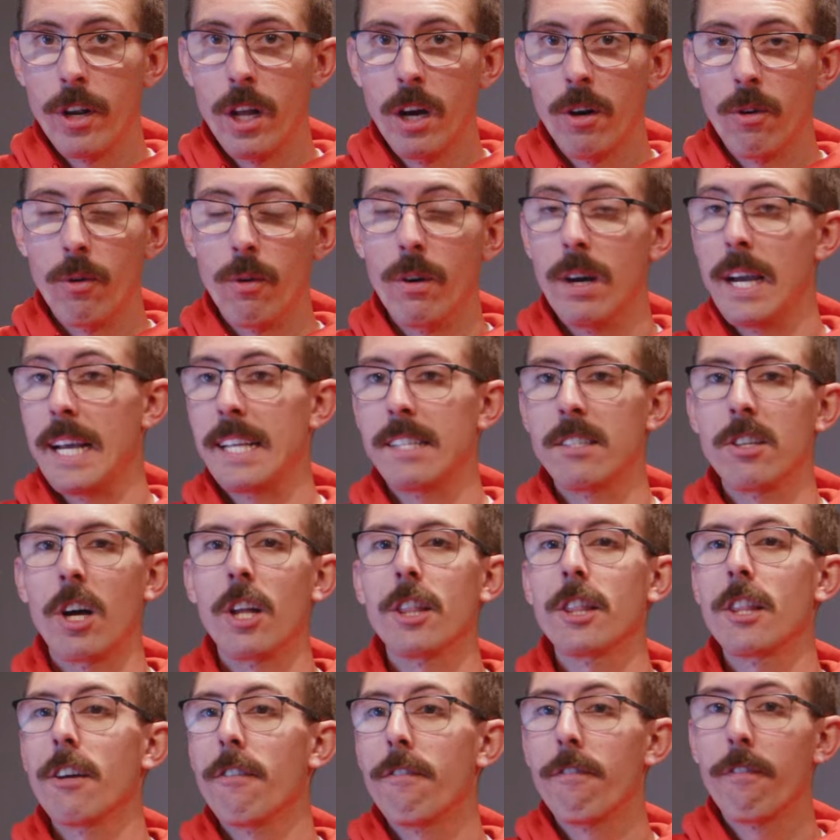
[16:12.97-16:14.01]
note. It's
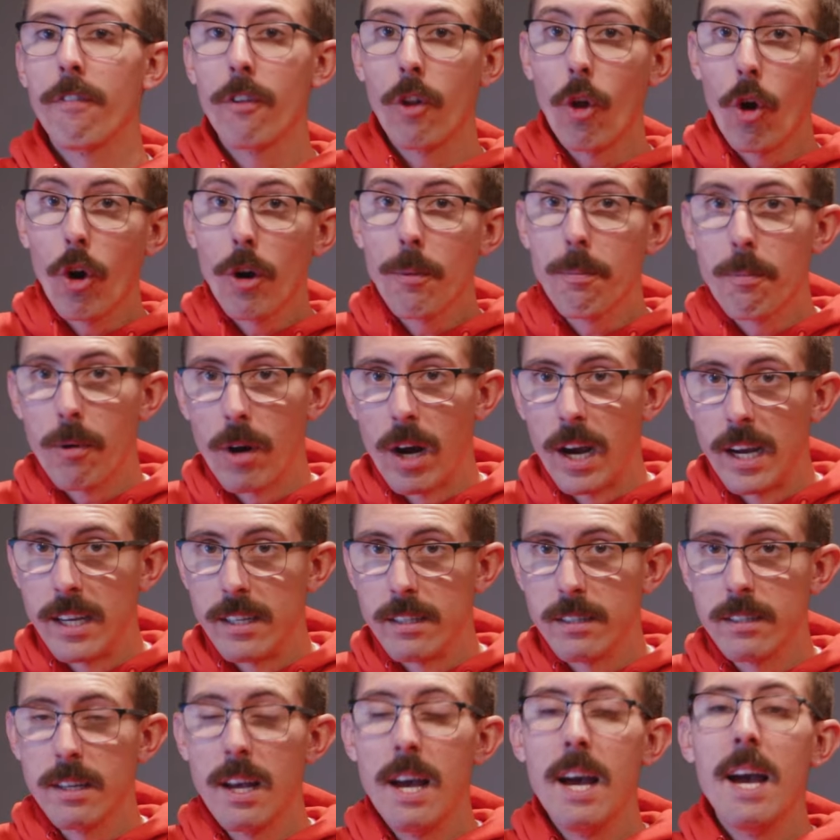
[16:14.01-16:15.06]
not the floor
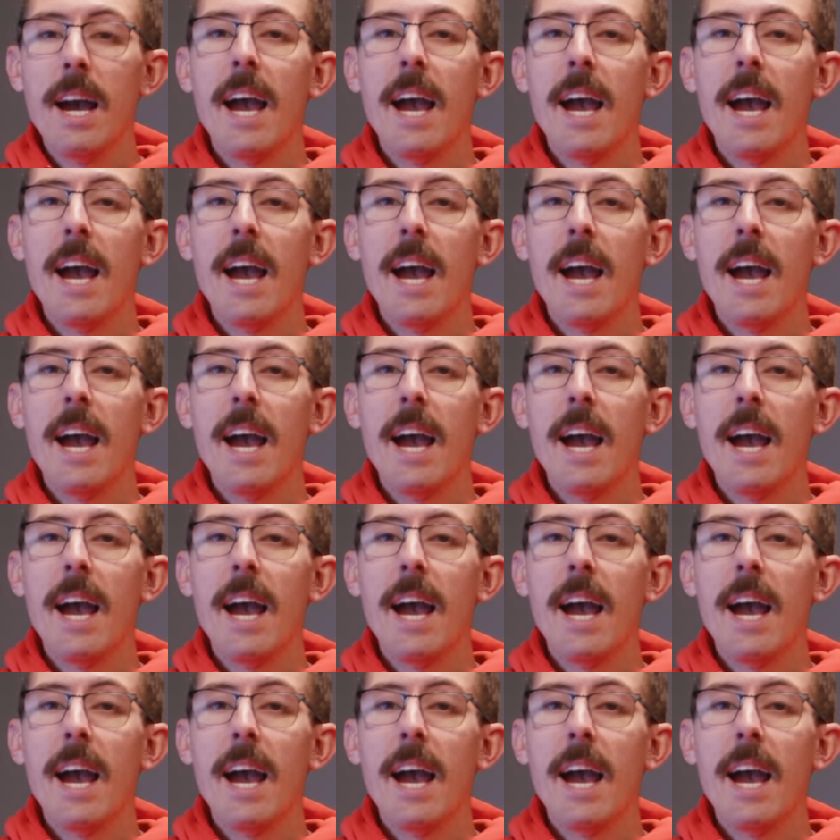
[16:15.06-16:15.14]
price,